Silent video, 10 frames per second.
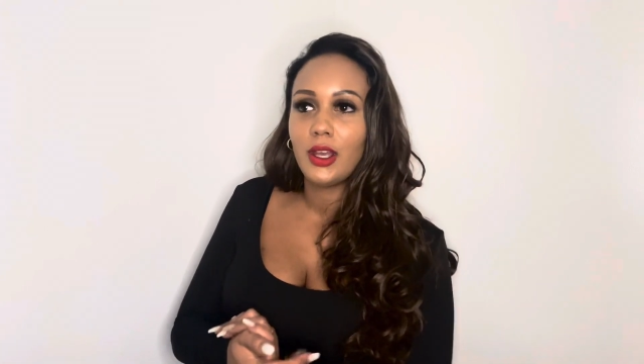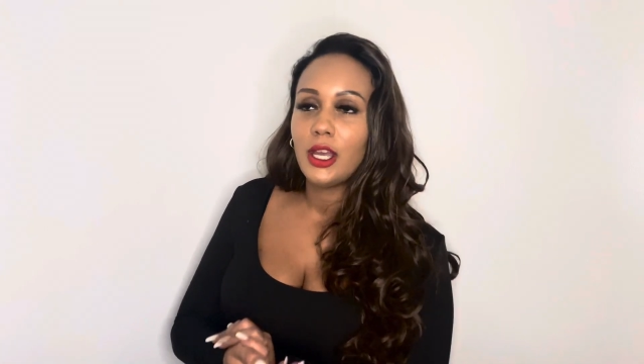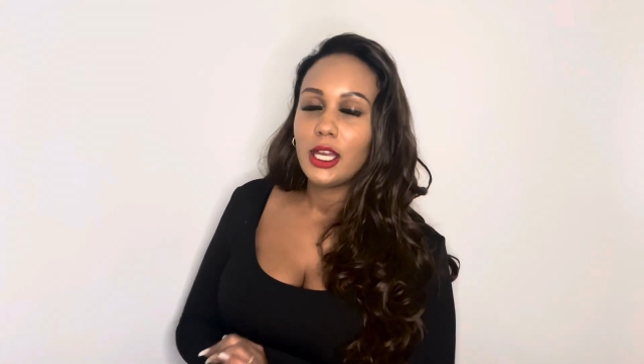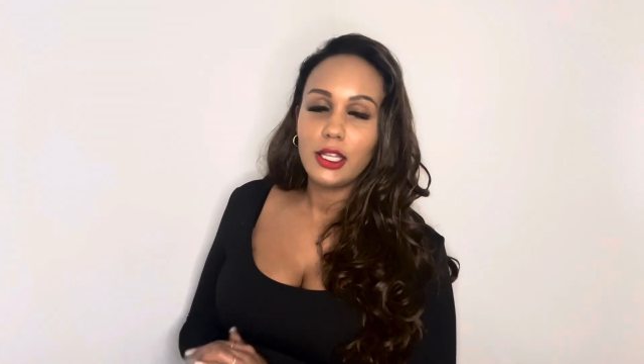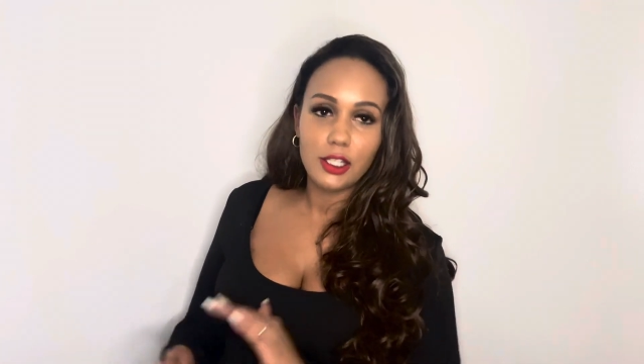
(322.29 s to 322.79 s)

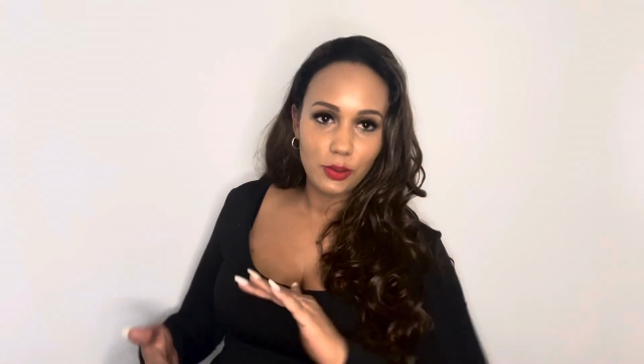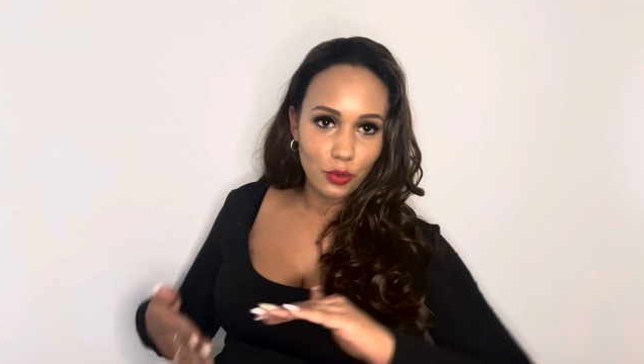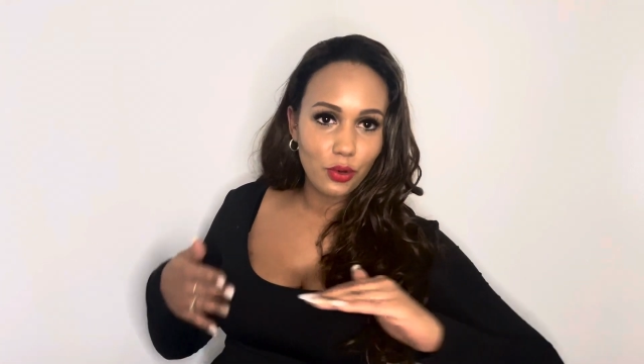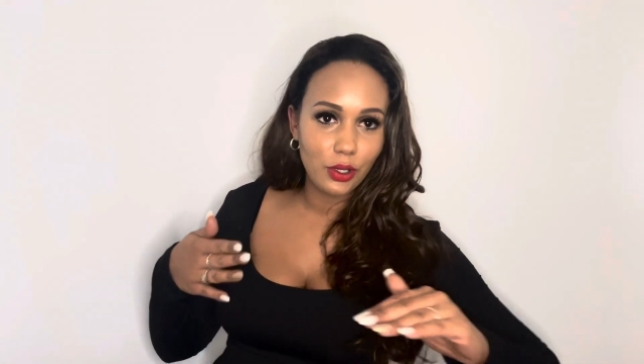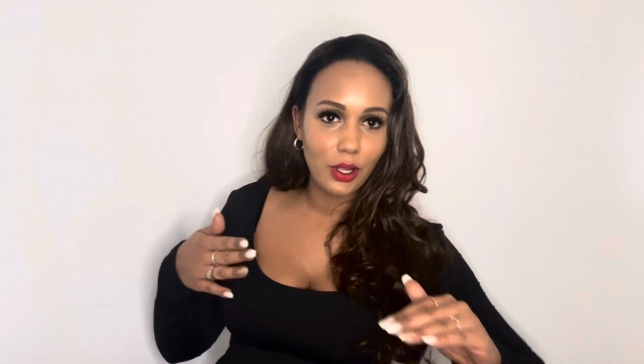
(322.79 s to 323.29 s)
and some
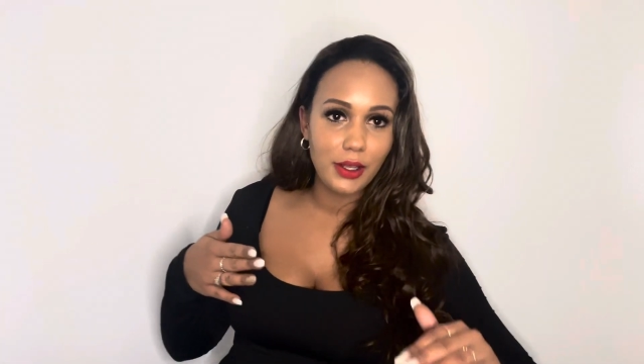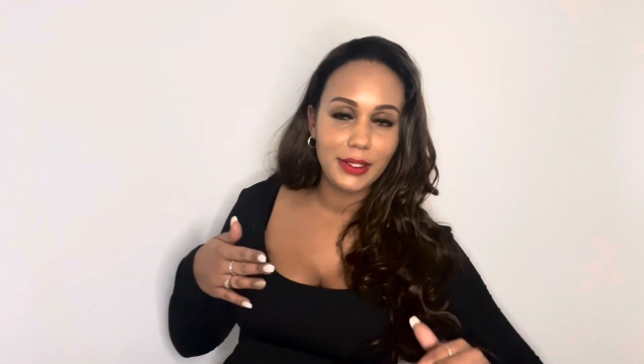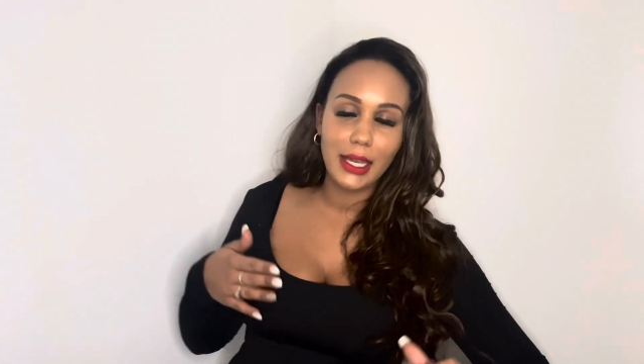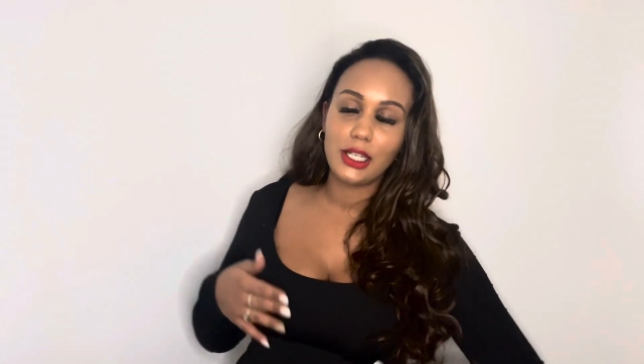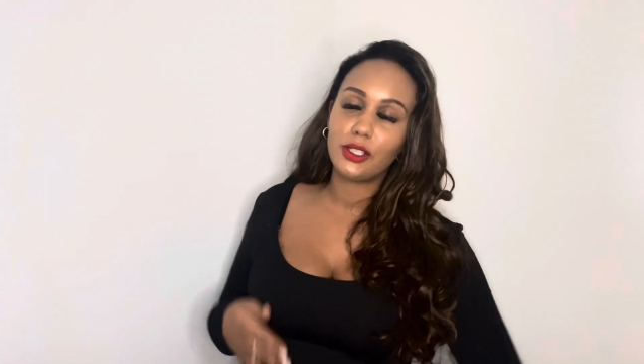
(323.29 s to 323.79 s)

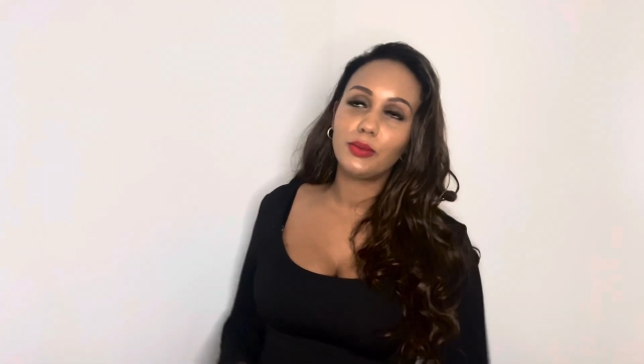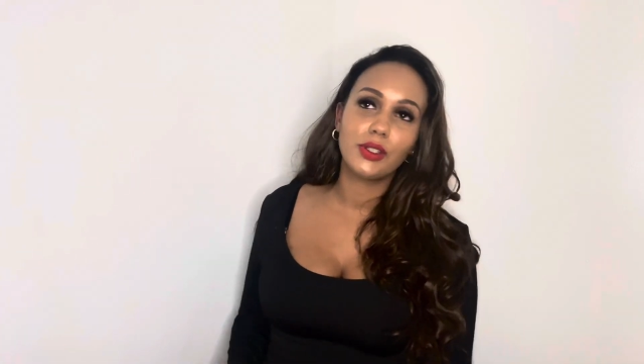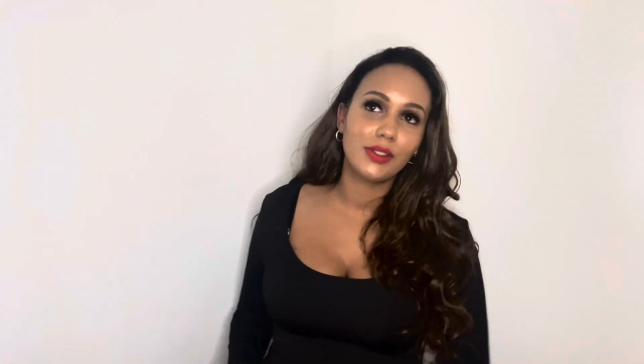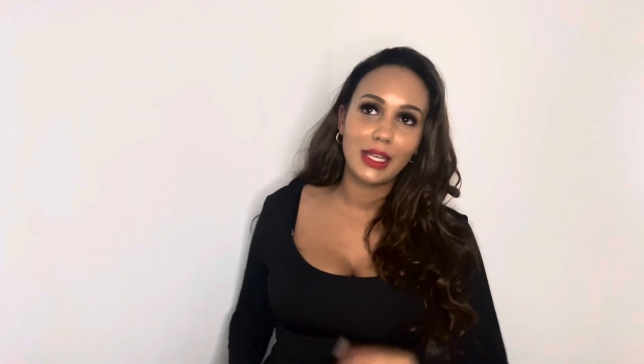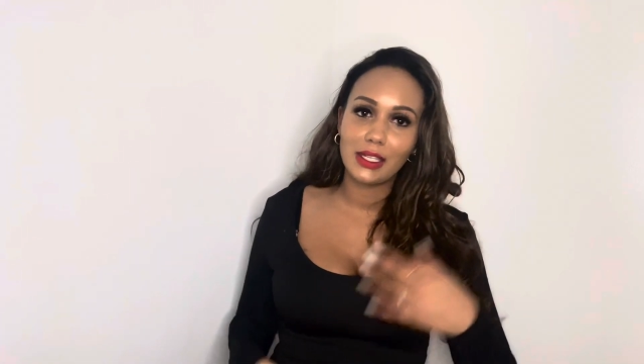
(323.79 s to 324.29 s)
organisation, because
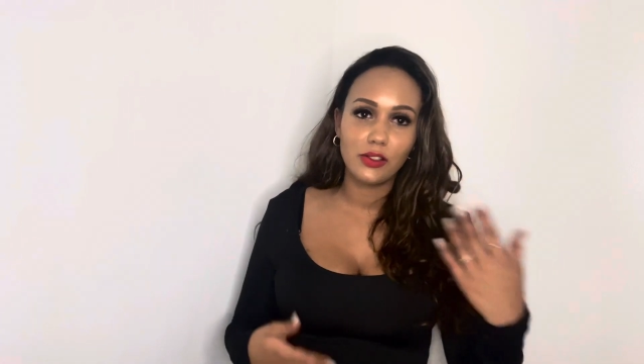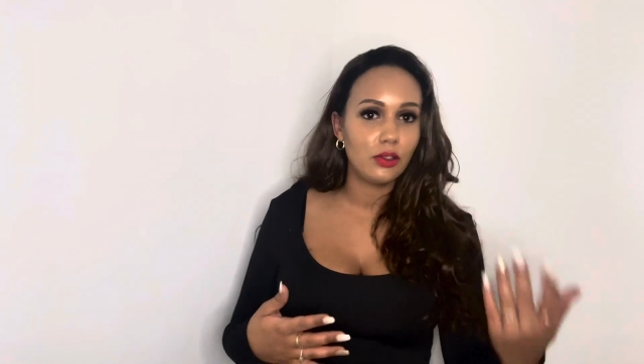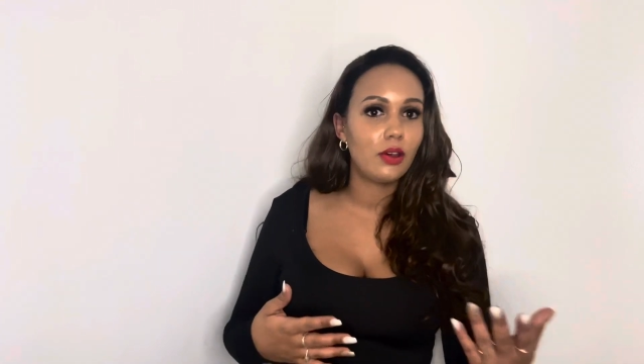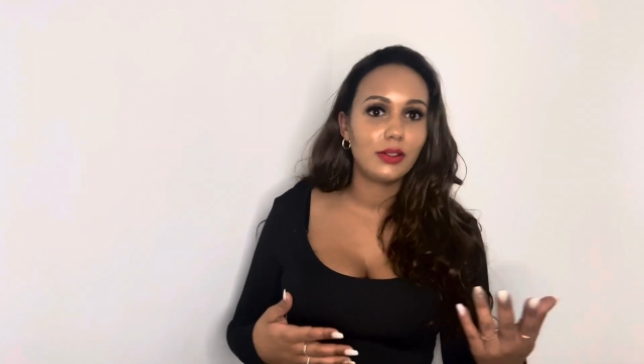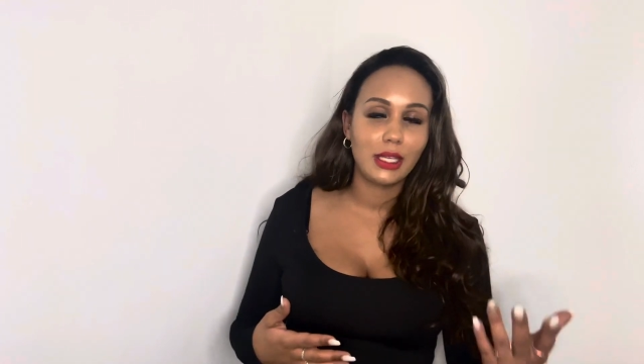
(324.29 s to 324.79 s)
that is
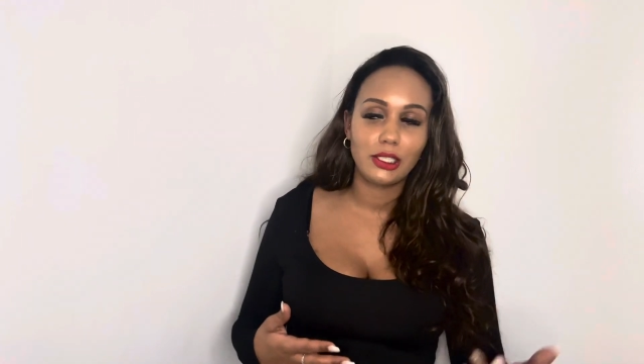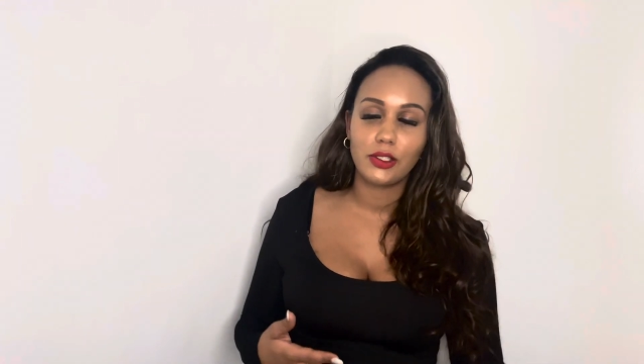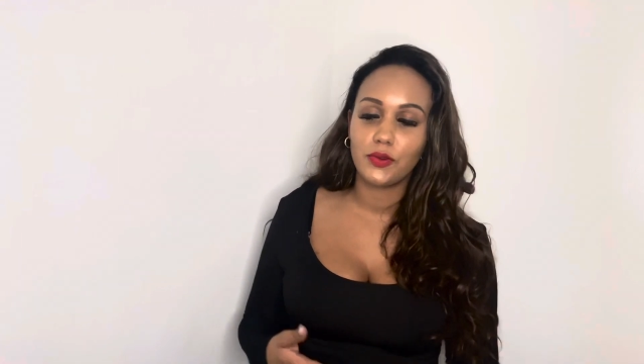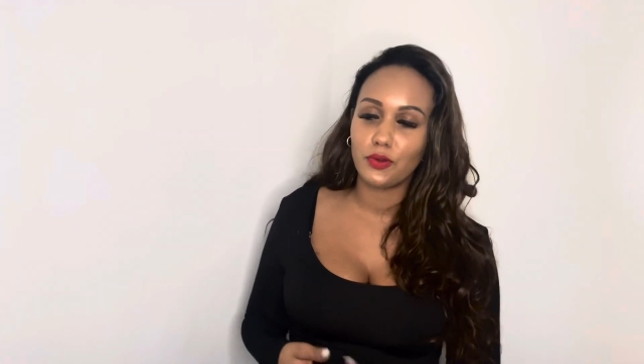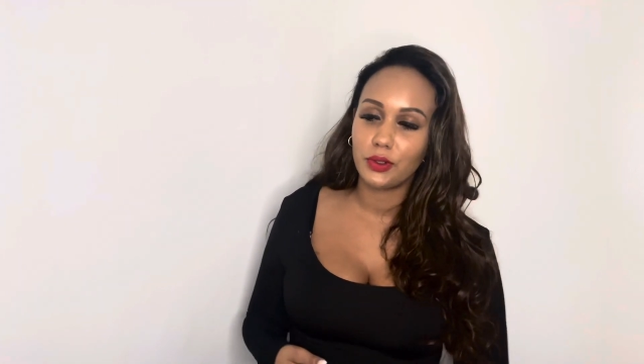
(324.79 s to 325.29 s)
not Sagittarius'
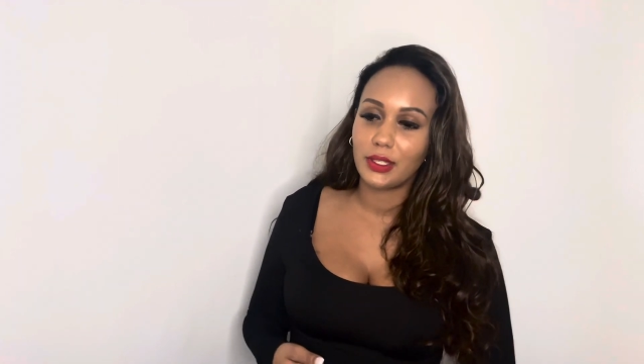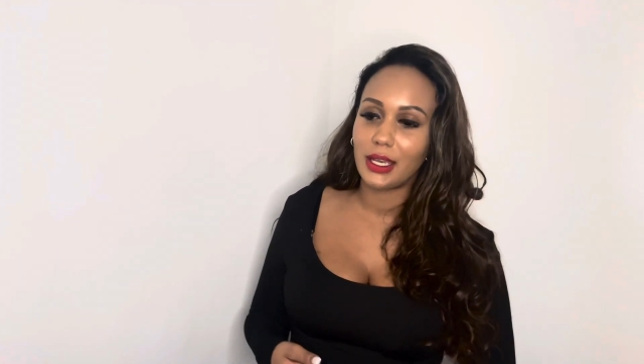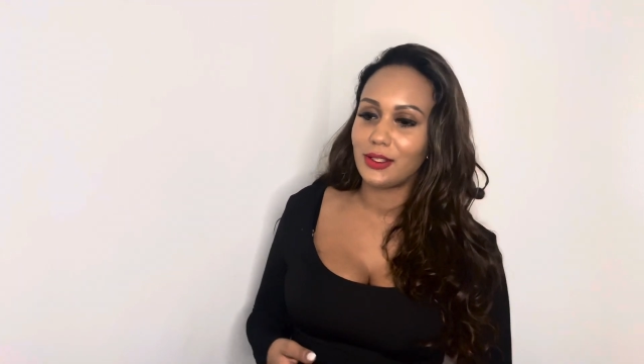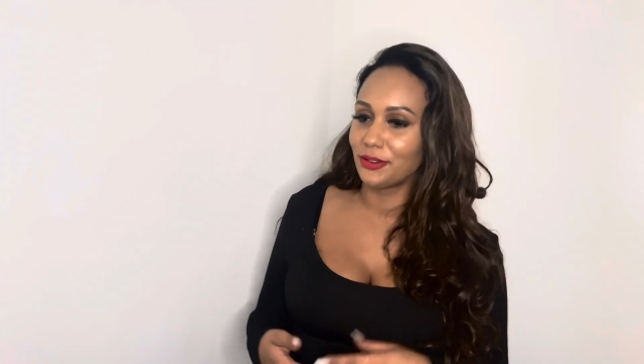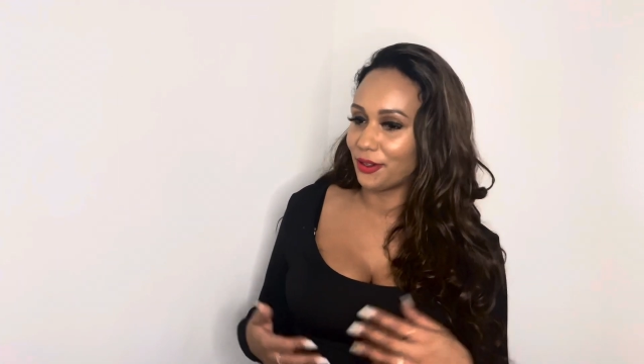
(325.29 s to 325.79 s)
forte,
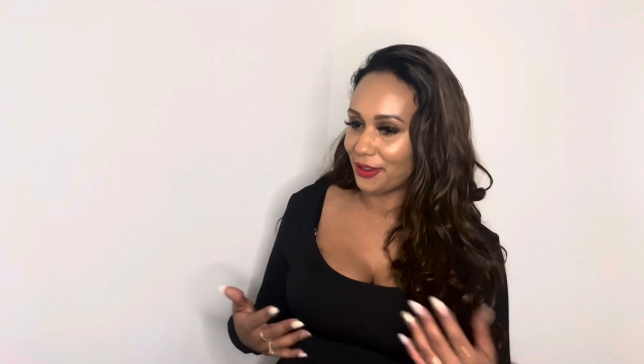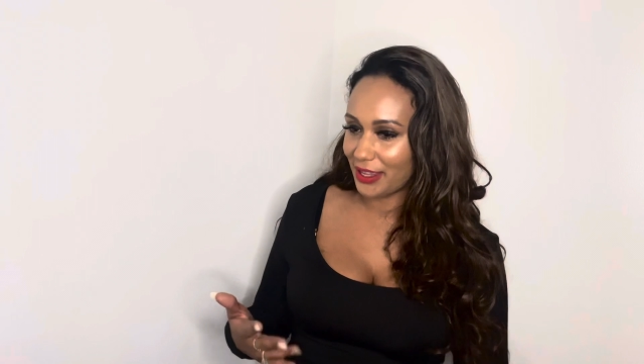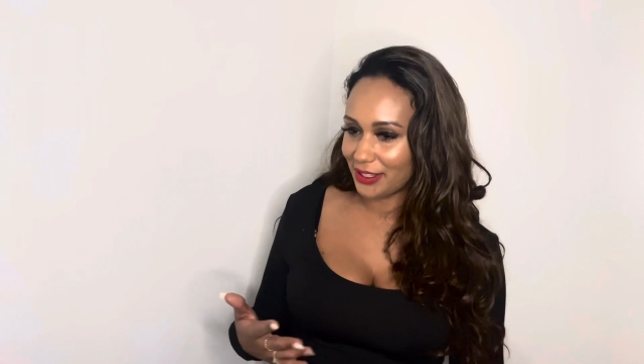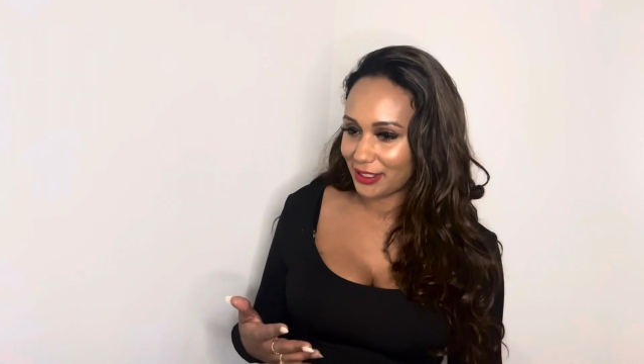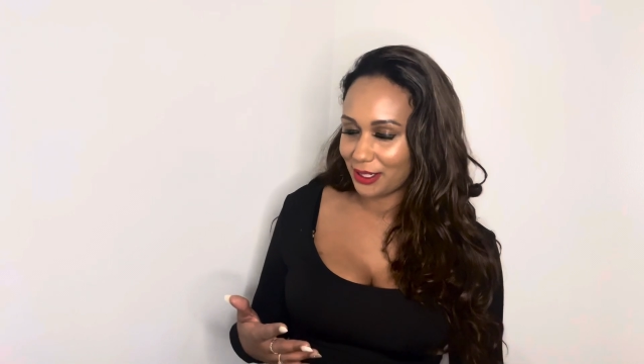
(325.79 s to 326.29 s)
it's not their
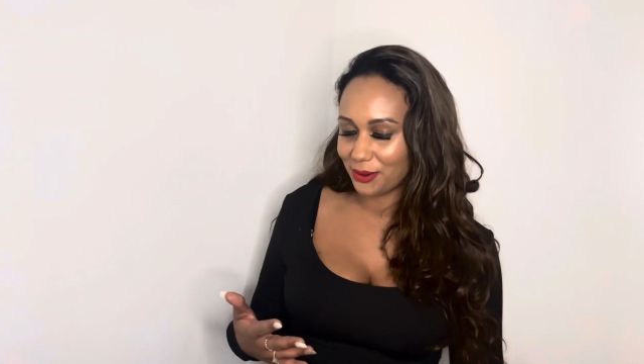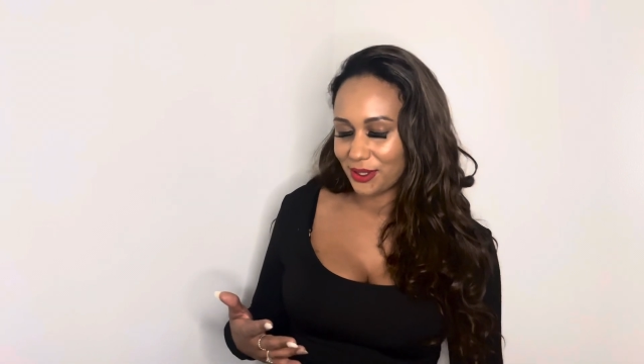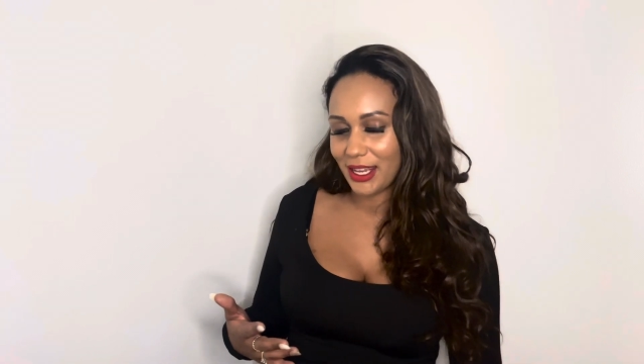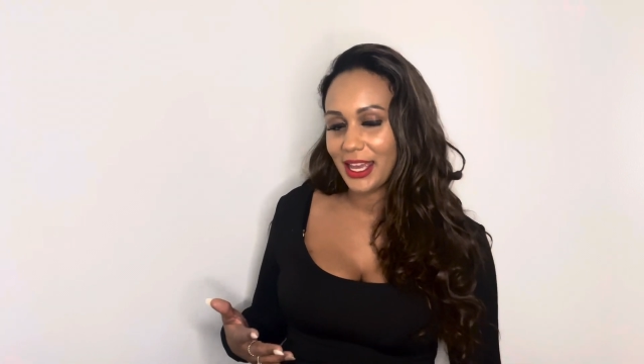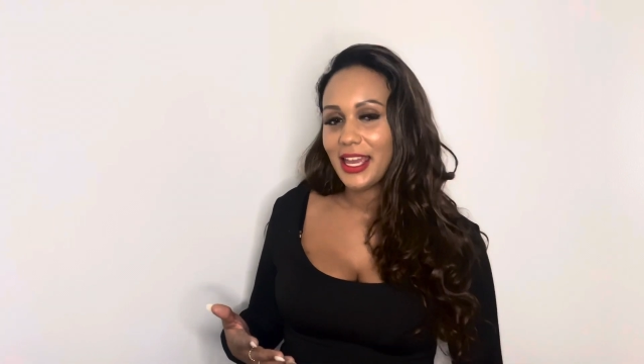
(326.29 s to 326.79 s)
skill set.